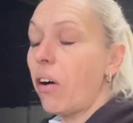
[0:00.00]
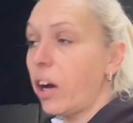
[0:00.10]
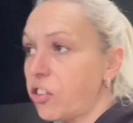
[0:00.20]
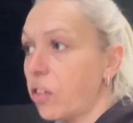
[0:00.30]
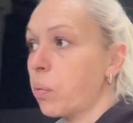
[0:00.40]

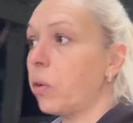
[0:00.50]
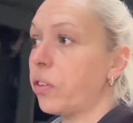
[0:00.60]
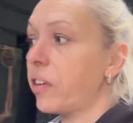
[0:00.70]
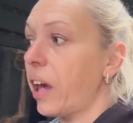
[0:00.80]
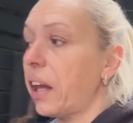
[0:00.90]
I just
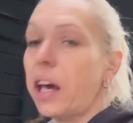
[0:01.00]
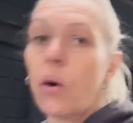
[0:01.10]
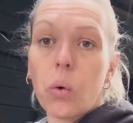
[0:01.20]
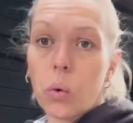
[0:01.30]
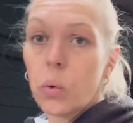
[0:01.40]
want to get it
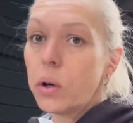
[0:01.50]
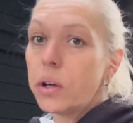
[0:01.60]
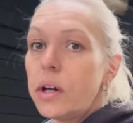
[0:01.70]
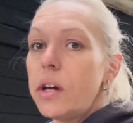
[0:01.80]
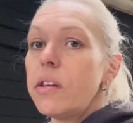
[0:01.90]
all
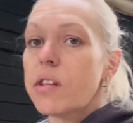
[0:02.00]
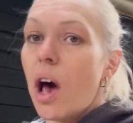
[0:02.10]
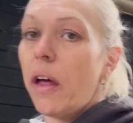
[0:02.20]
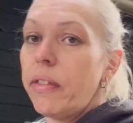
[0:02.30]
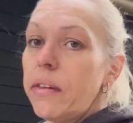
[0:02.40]

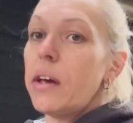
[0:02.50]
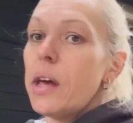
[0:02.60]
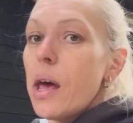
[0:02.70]
done